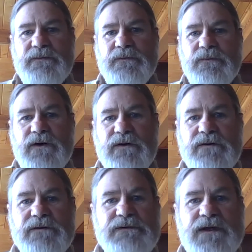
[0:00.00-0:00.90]

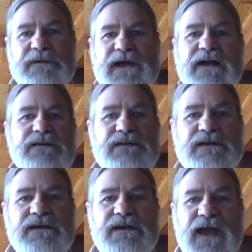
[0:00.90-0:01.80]
water coming out of
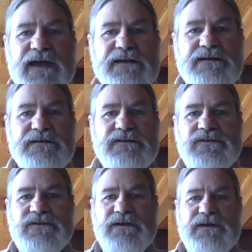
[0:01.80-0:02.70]
the adit,
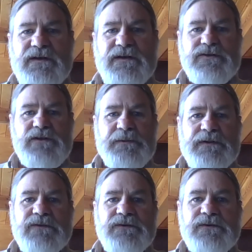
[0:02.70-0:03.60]
it's
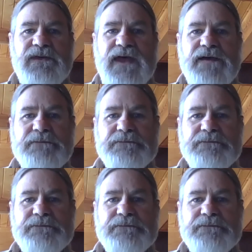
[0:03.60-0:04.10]
seeping through that